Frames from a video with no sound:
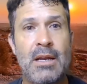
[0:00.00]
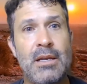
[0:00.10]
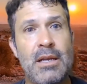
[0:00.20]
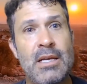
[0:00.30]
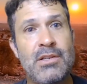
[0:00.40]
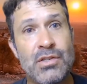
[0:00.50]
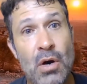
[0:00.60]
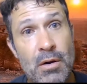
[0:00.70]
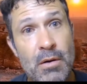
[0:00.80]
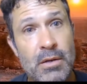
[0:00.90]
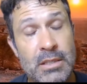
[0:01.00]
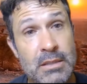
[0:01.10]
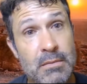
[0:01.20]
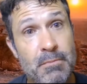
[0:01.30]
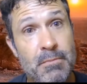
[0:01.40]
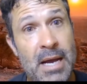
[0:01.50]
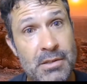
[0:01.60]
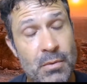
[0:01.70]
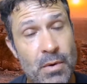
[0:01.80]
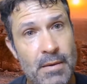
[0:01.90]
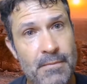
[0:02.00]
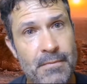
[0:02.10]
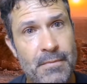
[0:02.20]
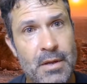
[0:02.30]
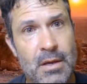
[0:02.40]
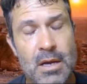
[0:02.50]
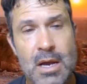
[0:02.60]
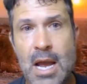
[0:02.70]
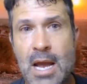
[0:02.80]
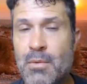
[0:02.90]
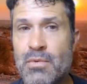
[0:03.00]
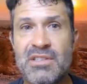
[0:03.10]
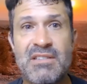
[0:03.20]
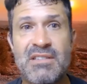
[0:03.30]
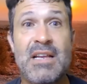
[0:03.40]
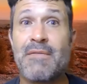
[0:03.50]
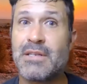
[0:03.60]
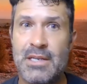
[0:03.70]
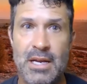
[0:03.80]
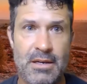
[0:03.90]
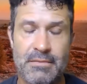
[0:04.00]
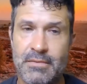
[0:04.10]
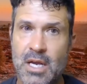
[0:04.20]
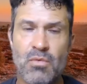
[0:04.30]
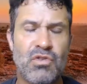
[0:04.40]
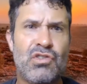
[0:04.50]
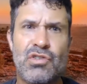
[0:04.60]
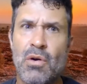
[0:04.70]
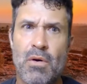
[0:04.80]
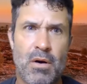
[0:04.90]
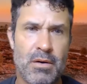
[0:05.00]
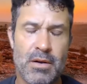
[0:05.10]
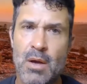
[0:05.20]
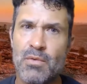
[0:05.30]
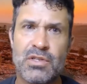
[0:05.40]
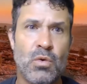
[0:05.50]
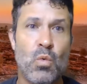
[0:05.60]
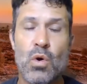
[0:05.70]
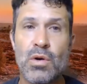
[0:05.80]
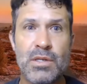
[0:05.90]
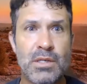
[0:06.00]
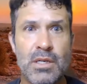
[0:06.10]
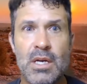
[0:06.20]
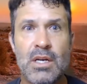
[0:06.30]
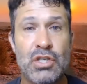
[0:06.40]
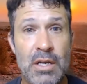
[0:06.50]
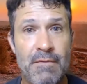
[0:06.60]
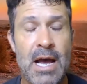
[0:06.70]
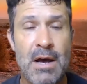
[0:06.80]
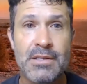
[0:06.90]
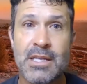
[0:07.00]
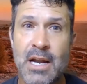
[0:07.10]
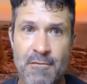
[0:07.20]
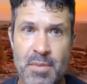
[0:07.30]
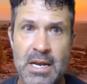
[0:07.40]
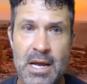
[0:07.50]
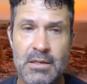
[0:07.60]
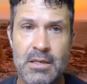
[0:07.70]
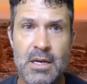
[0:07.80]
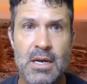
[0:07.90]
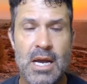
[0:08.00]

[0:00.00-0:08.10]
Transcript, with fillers: And his daughter passed away, and it was devastating. It was so hard. It was the worst Shiva house that I've been at.